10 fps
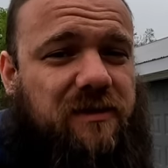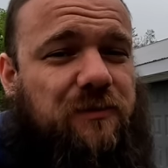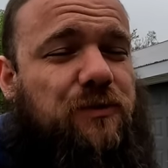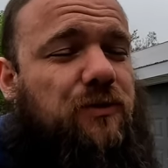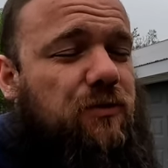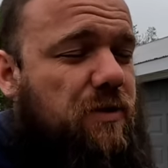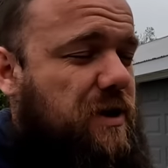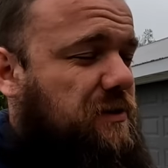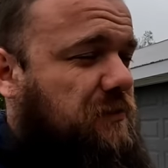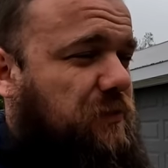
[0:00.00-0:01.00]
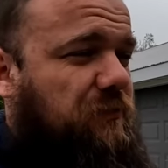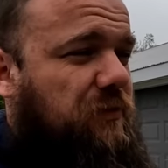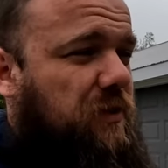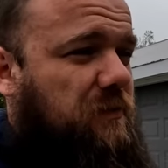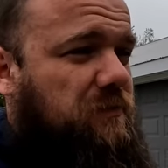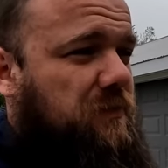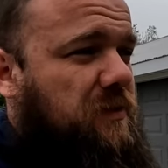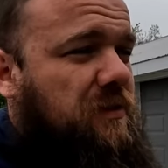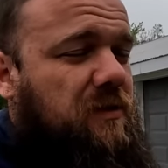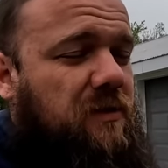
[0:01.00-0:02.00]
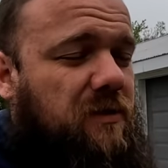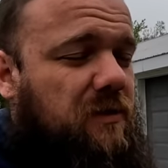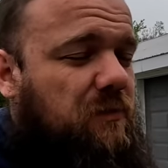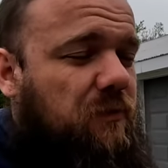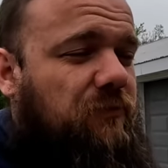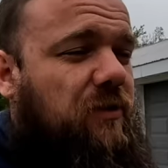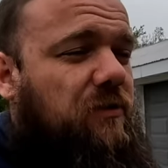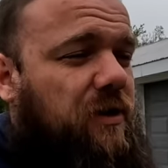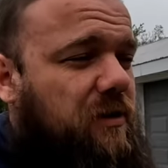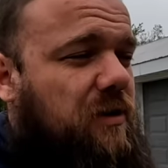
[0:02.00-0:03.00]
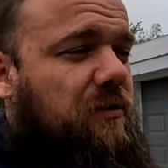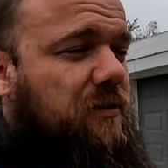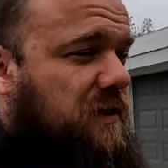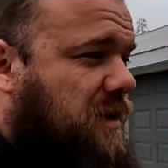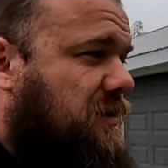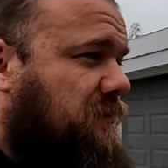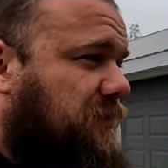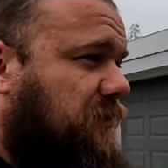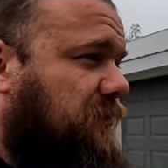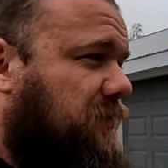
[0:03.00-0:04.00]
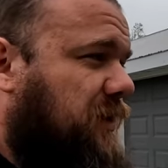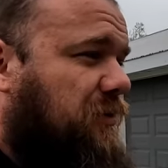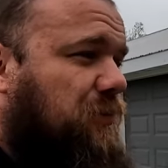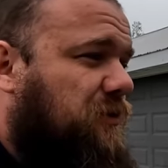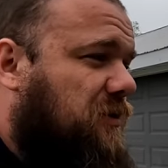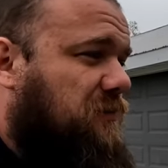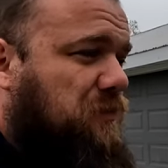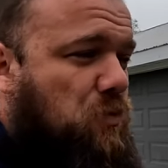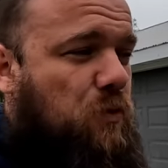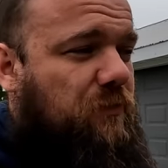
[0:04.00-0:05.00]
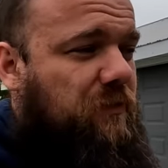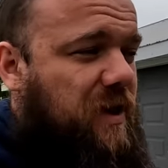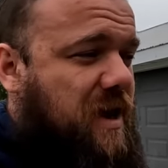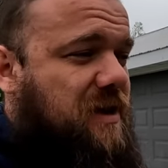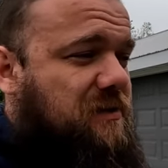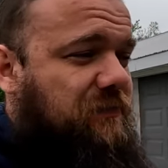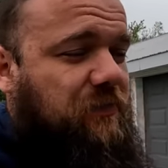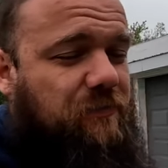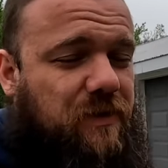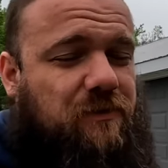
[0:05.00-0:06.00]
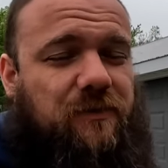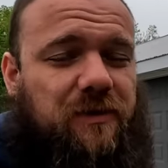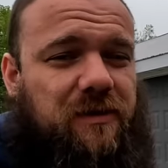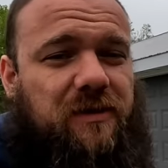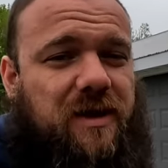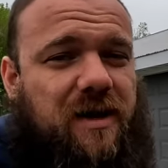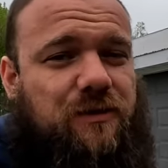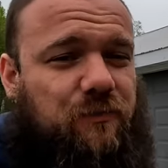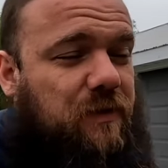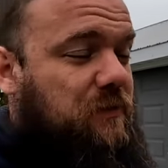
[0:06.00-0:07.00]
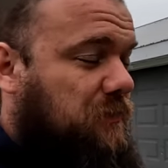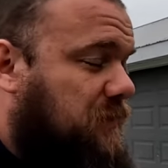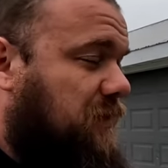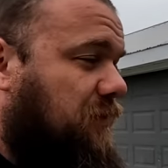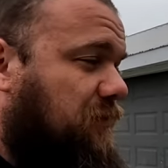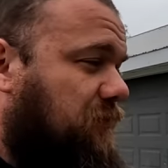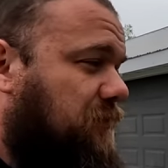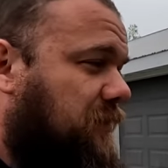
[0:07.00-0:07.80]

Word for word: It was crazy. We filled up what felt like a hundred times. So it almost cost me more for gas for the rental than it did the actual rental itself.